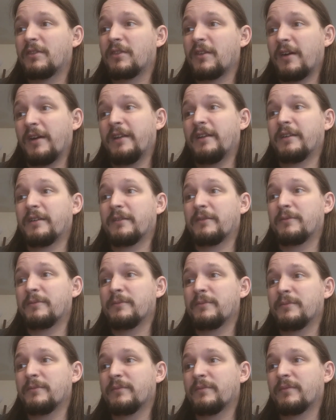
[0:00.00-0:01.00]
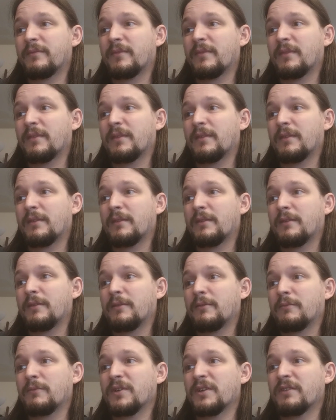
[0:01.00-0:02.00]
thought I
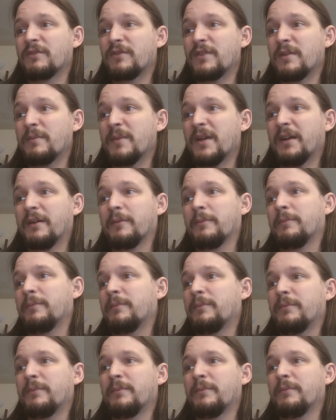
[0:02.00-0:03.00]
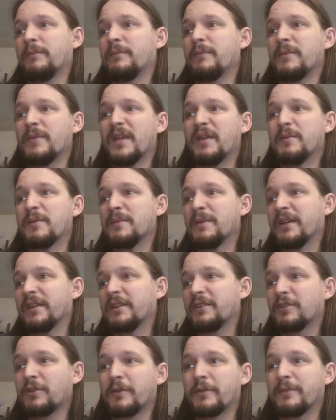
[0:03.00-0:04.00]
was female, maybe by
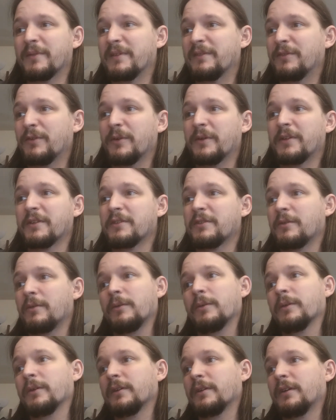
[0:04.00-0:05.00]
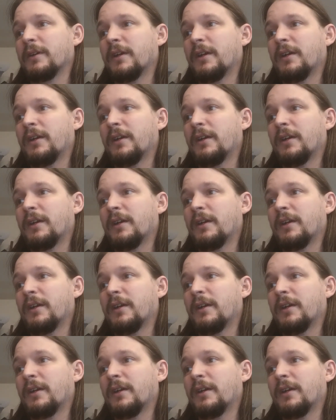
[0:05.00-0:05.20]
the tone of my voice, or